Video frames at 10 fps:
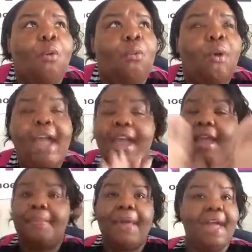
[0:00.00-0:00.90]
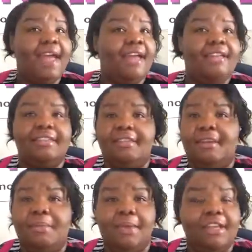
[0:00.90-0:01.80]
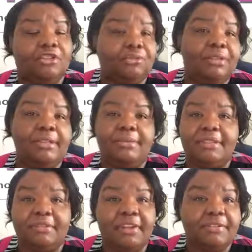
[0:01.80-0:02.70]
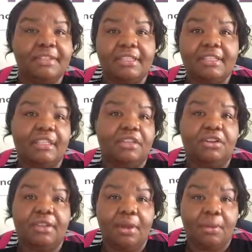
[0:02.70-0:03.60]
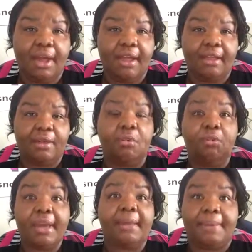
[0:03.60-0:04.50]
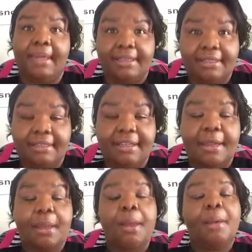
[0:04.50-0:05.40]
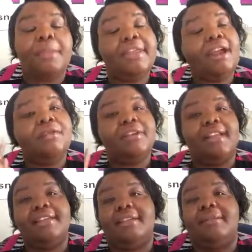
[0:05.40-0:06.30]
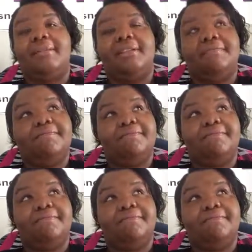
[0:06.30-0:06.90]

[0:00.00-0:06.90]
way past my dreams of ever succeeding on that why. Way past it. Then I realized something.